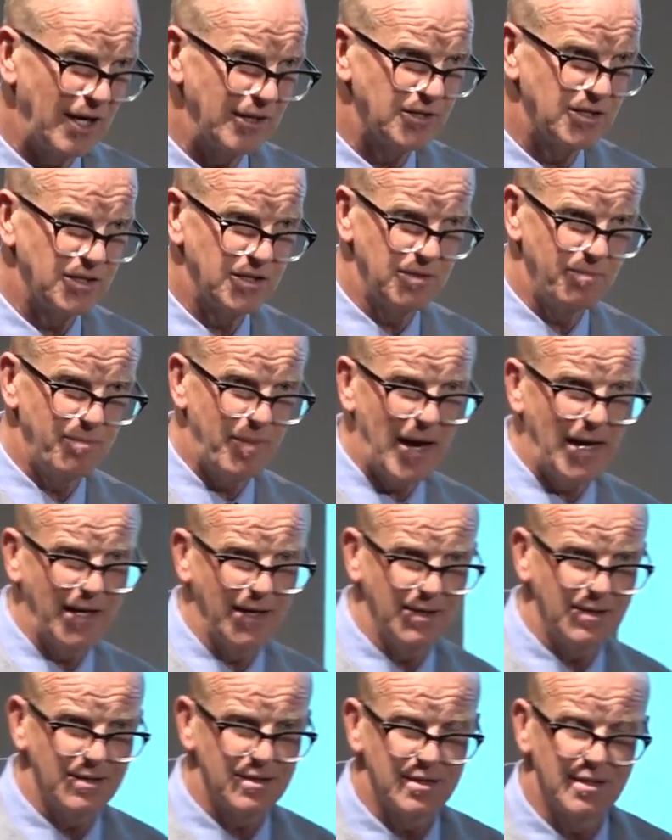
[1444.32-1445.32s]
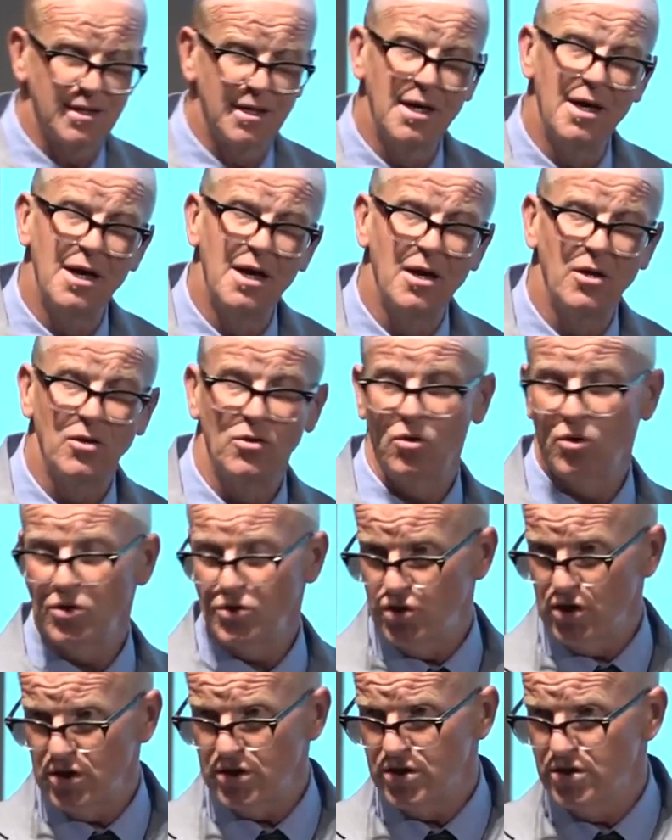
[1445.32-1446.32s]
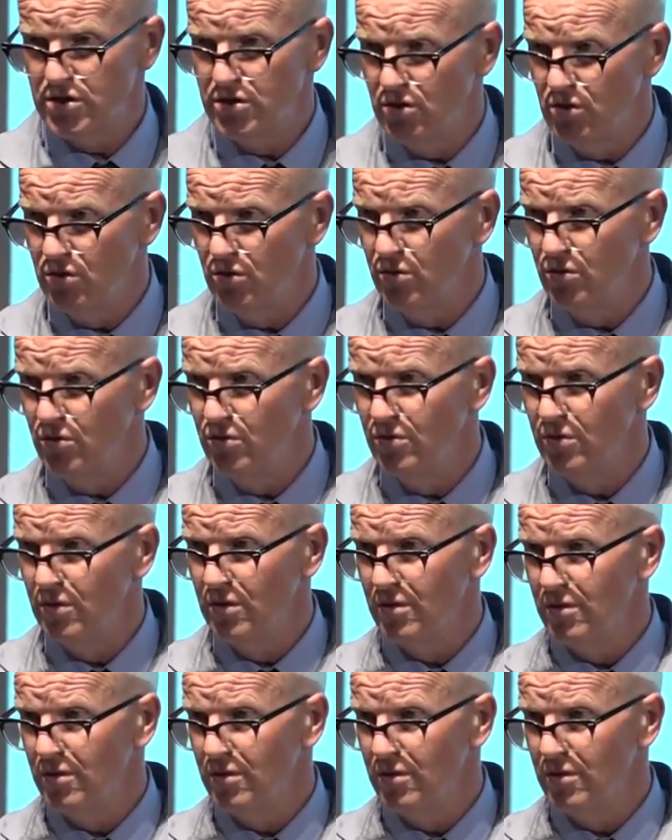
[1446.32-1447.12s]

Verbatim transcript: and to debate, not just to